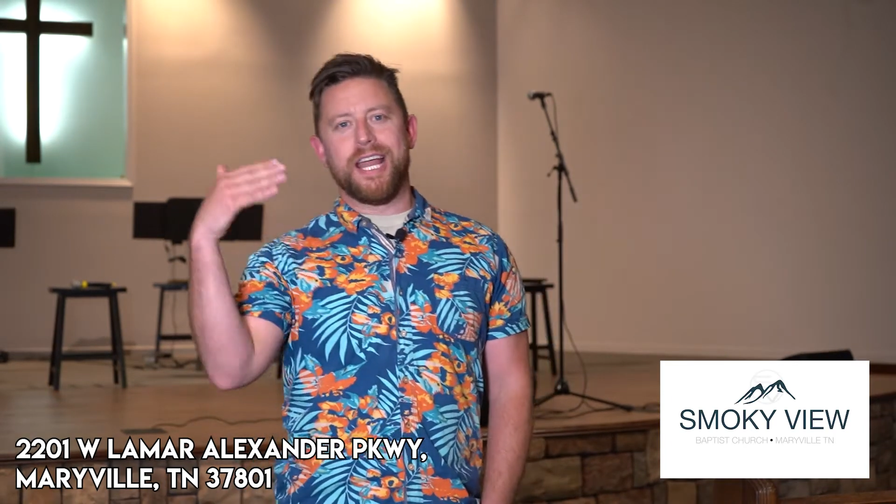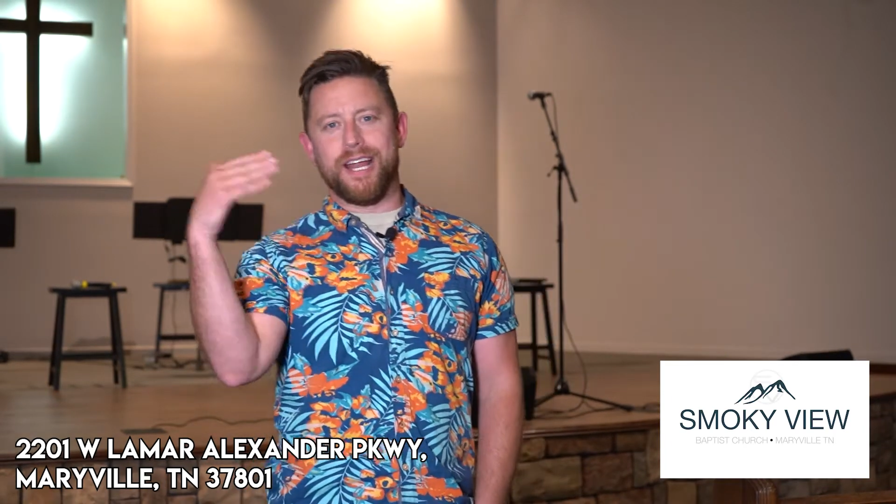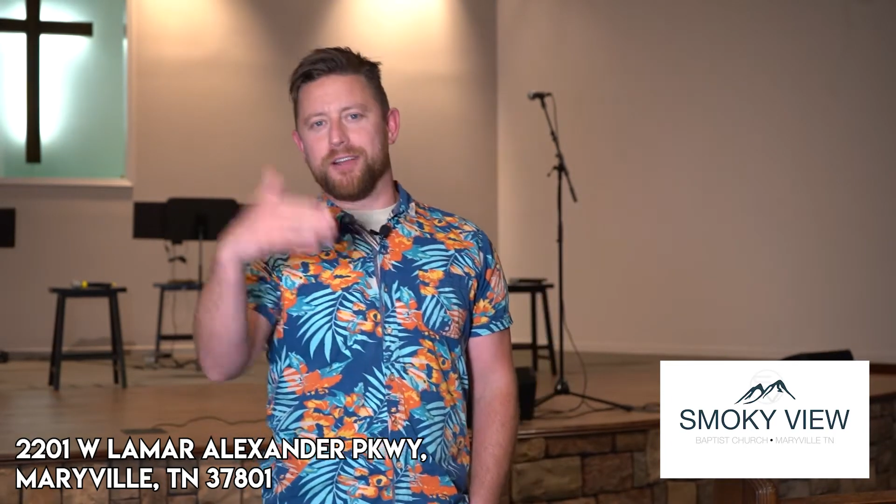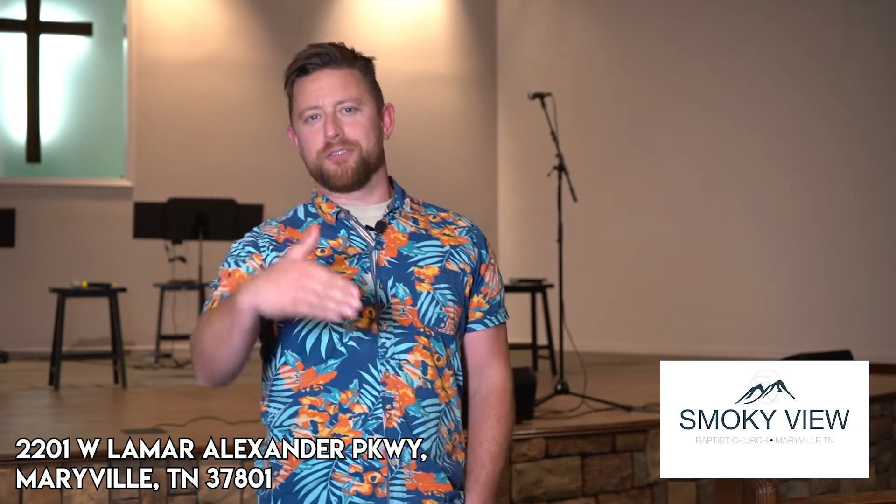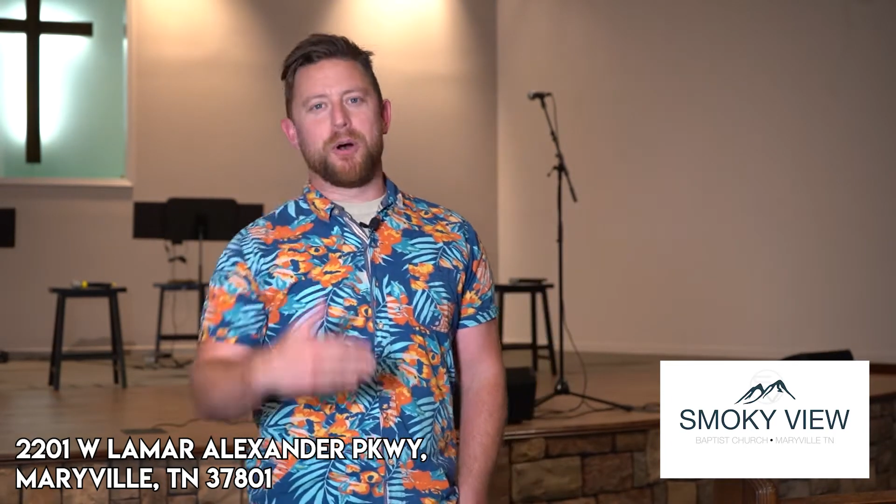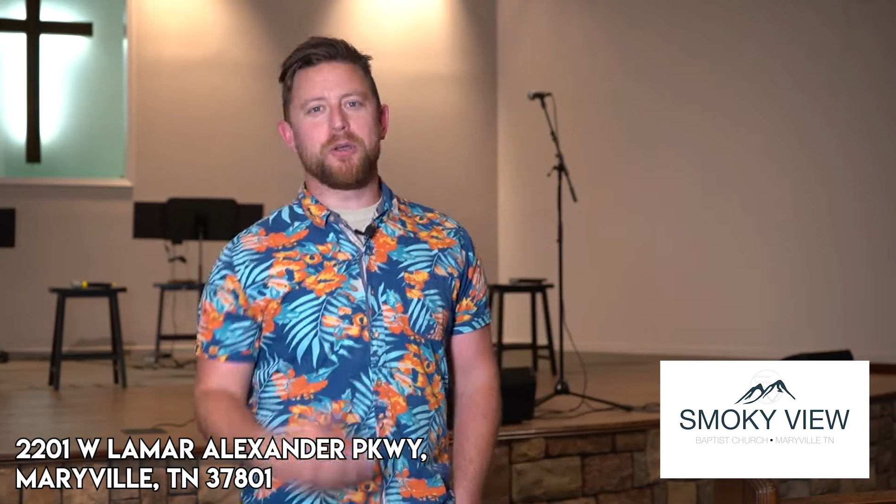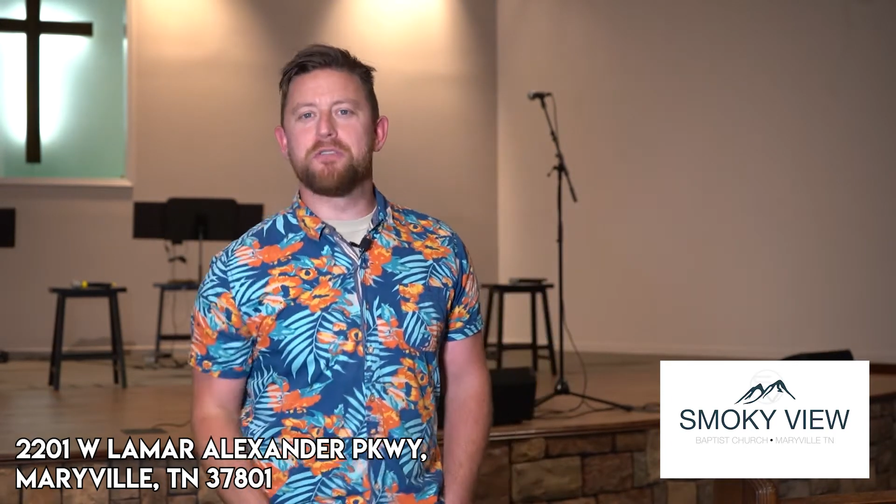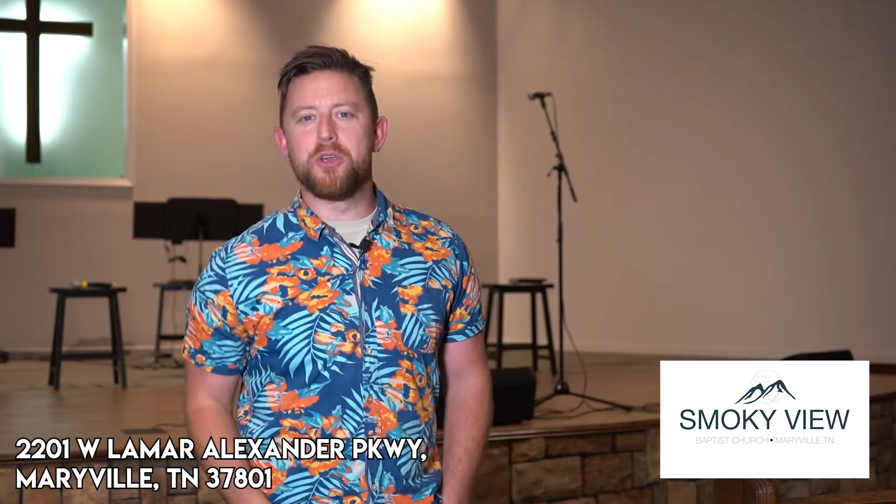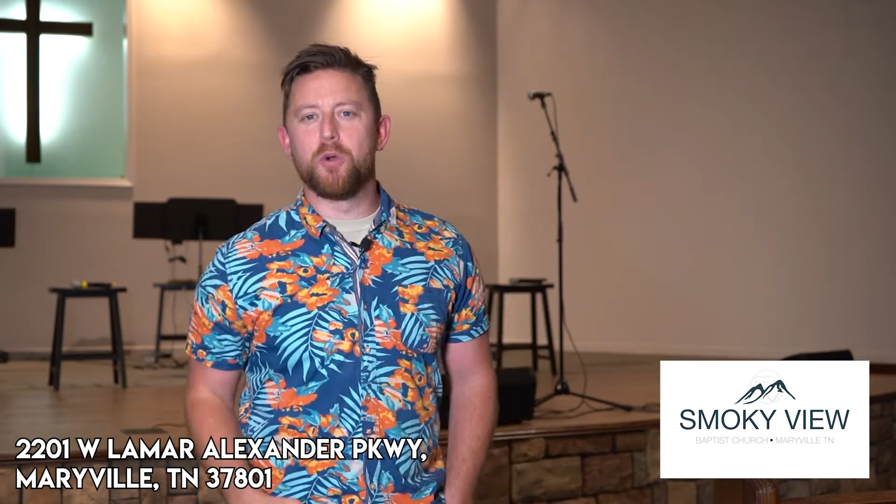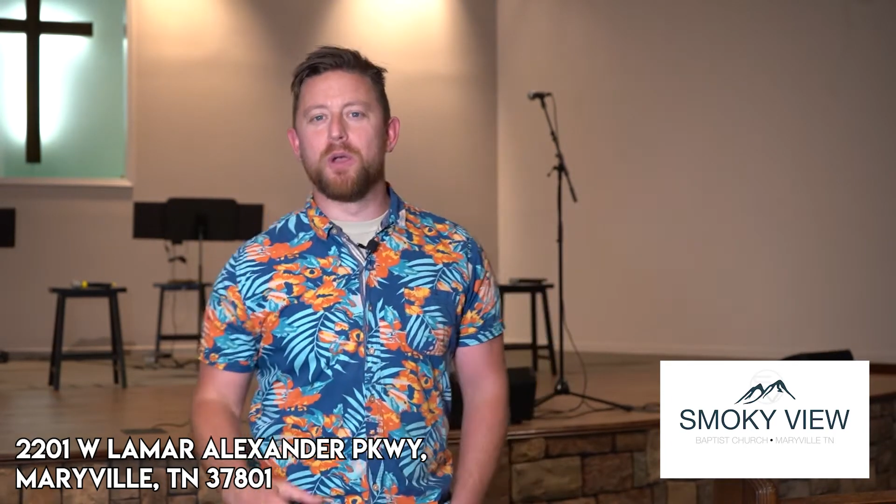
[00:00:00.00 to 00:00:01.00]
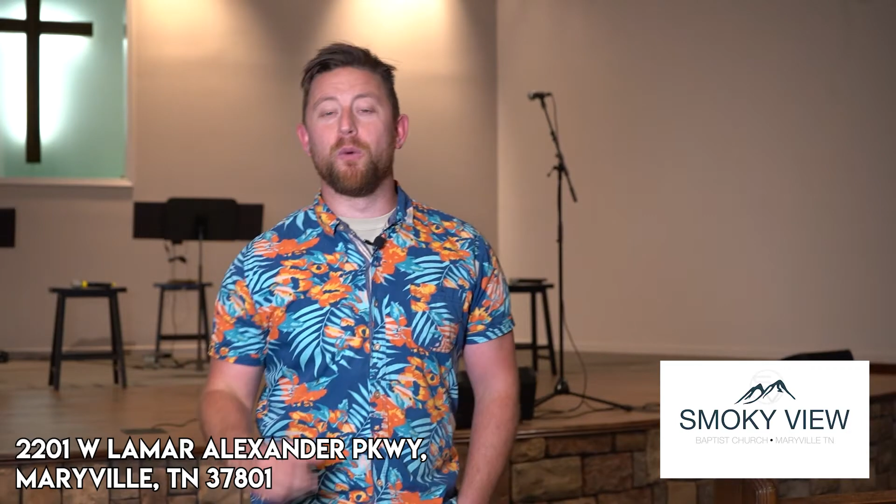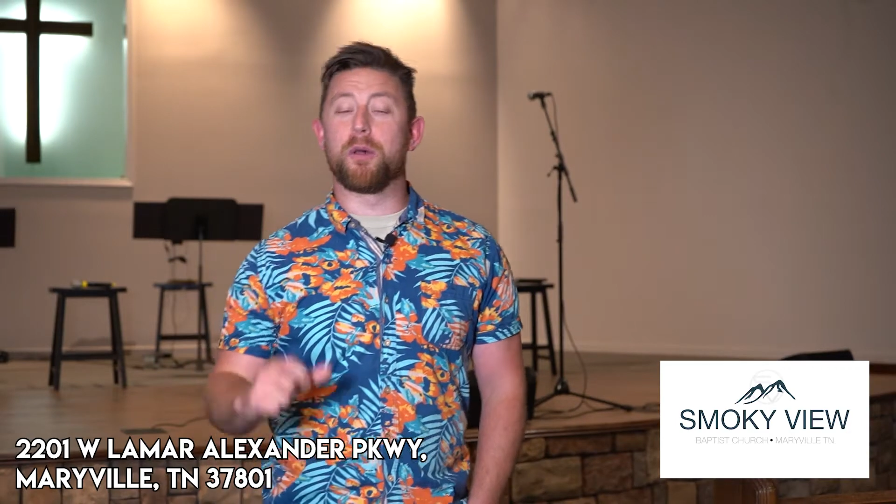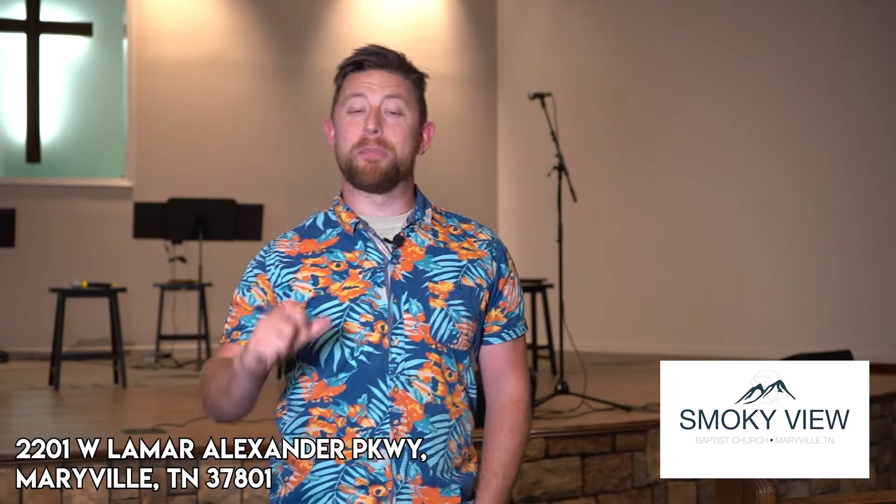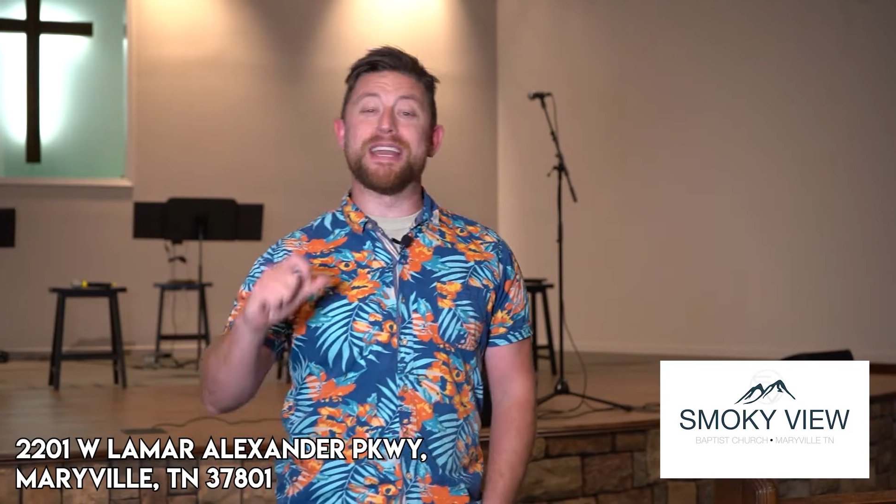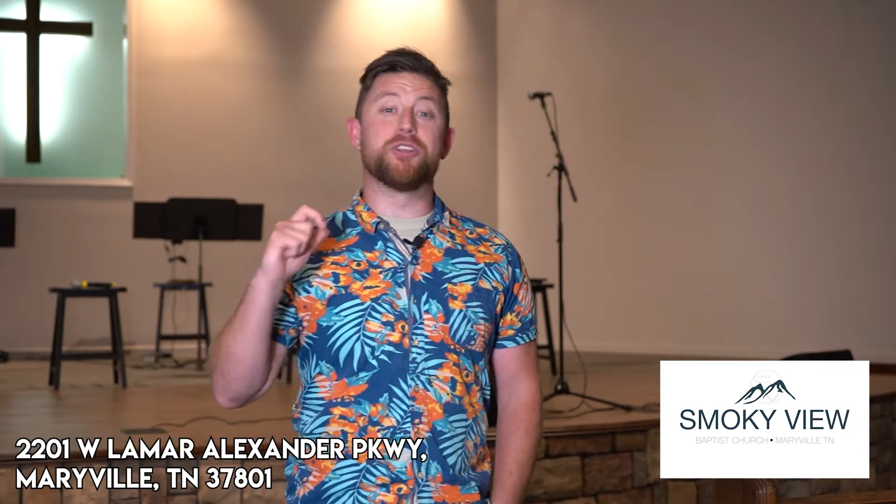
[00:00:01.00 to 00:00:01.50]
here at Smoky View, we
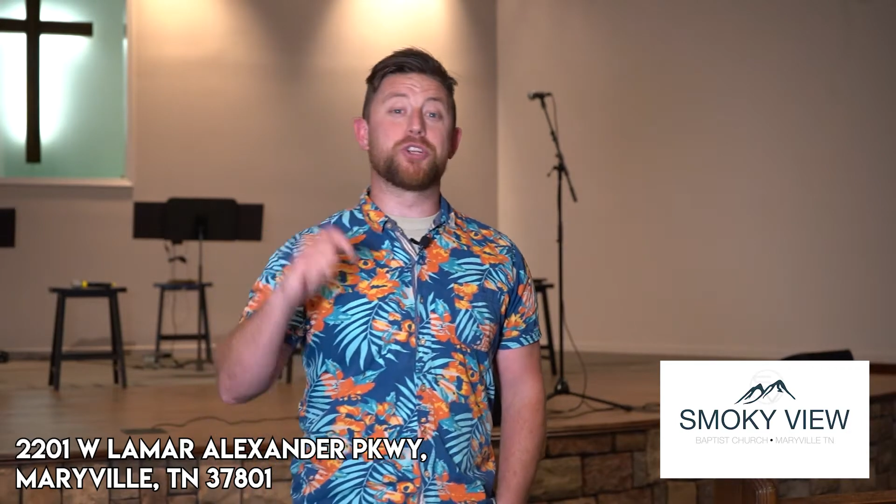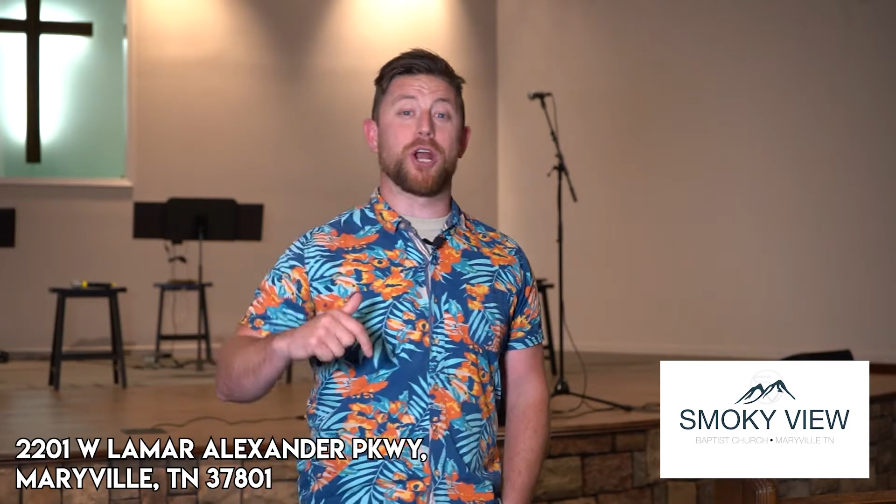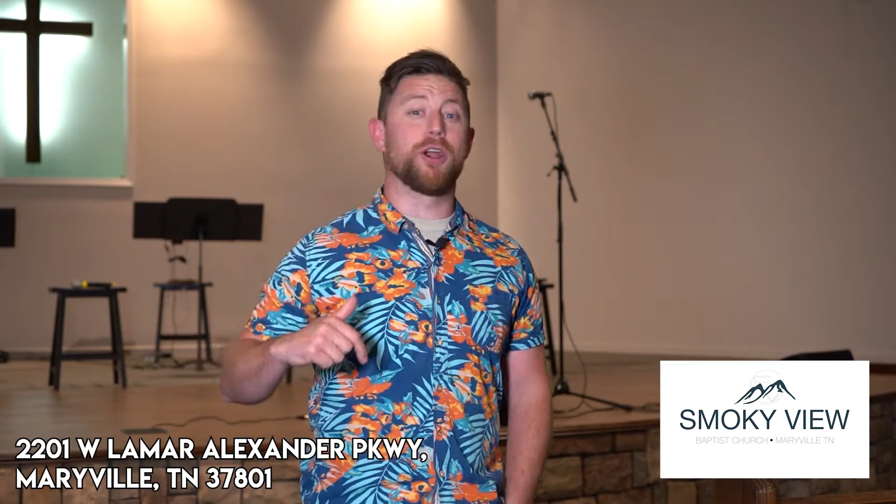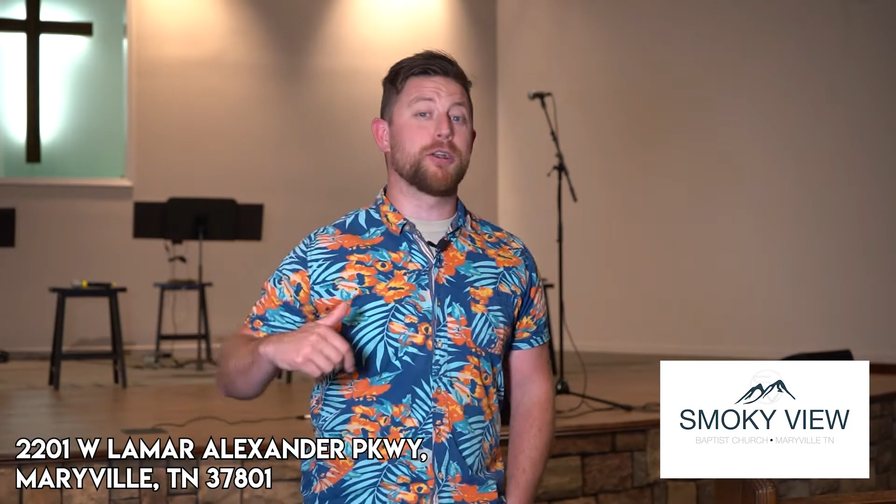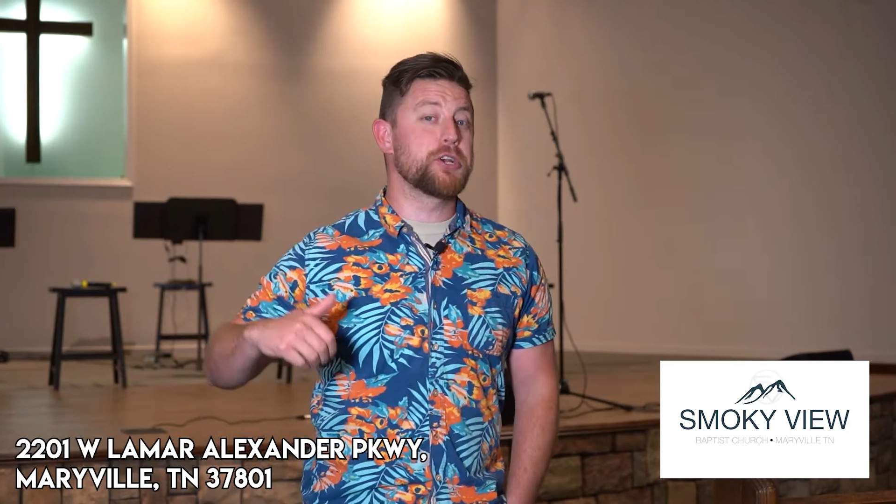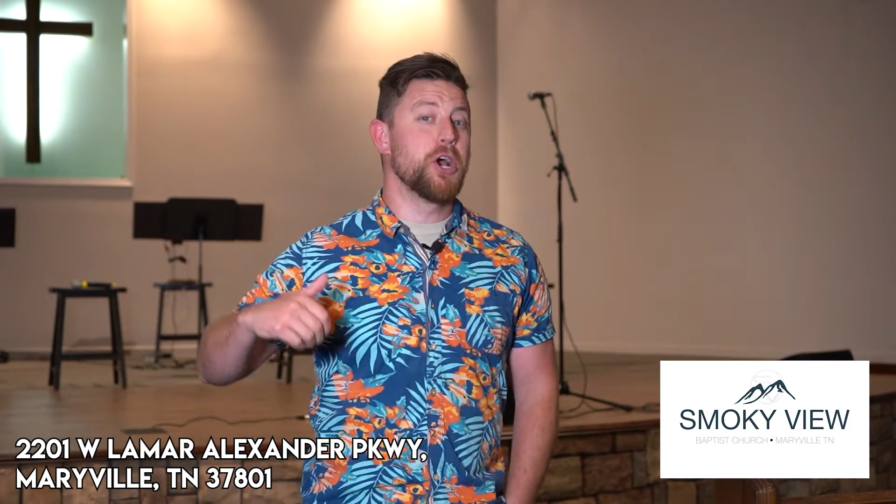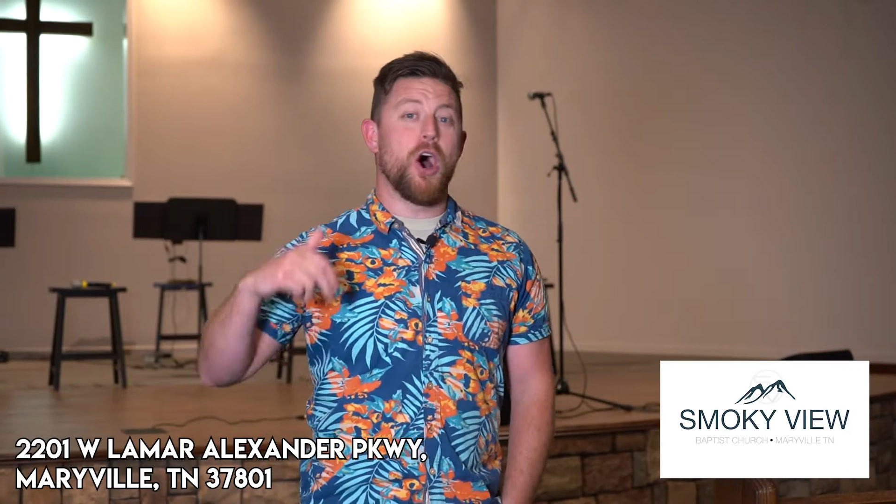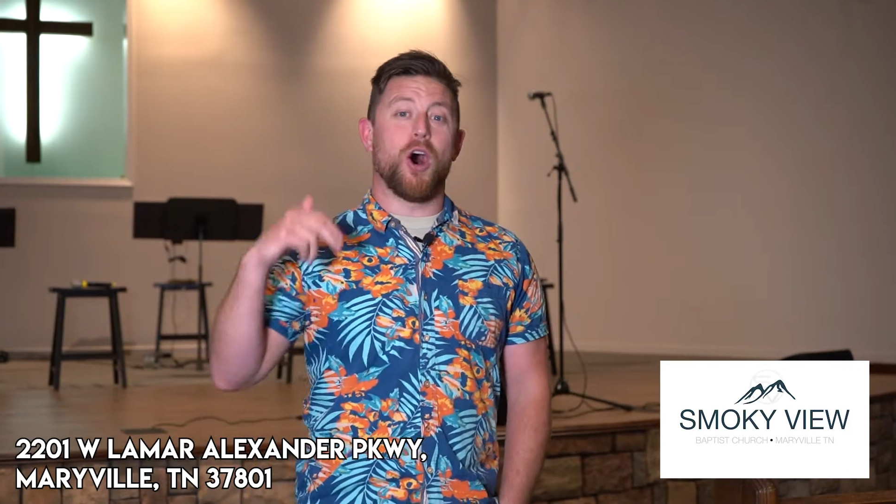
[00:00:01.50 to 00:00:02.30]
want to be a church